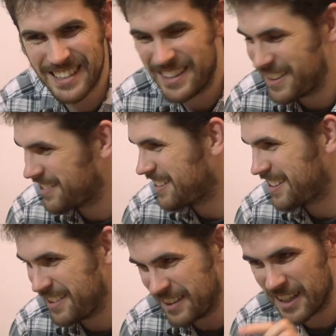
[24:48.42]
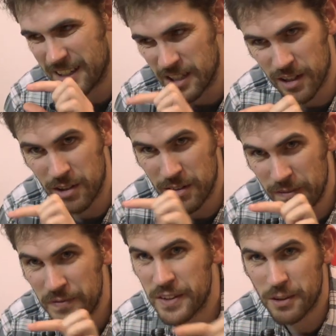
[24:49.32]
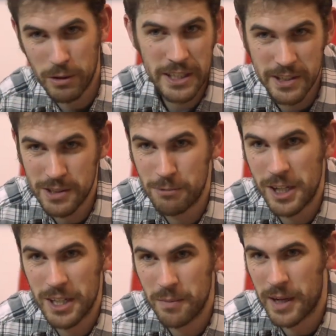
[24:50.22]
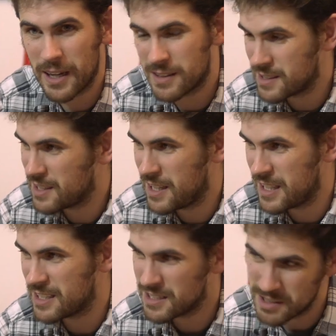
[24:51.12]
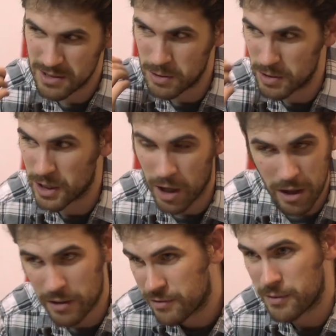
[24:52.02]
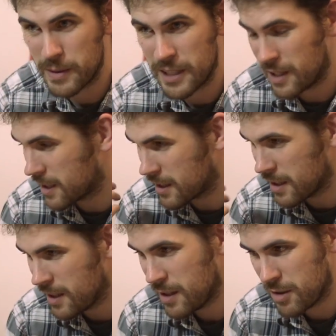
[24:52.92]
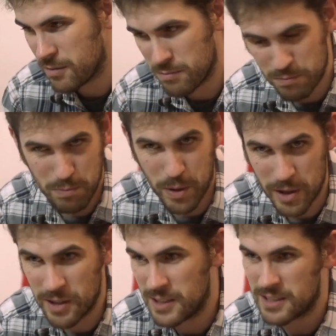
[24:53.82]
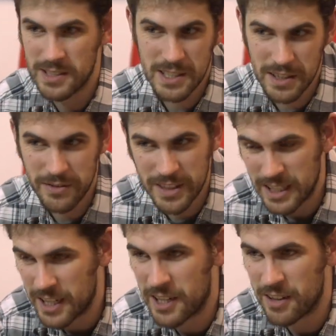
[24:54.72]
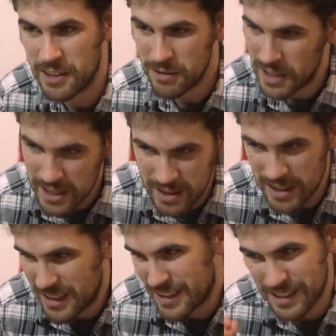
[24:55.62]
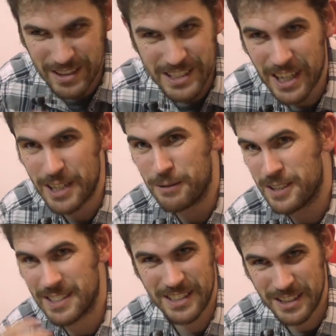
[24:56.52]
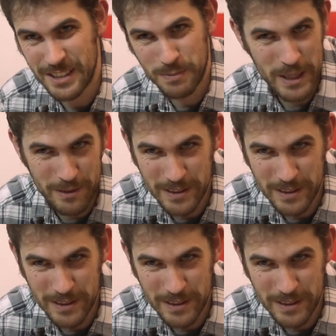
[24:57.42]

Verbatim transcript: you know, and you get little creatures running about and that's just all color for me, like birds and stuff in the air, you get little tiny ones and huge big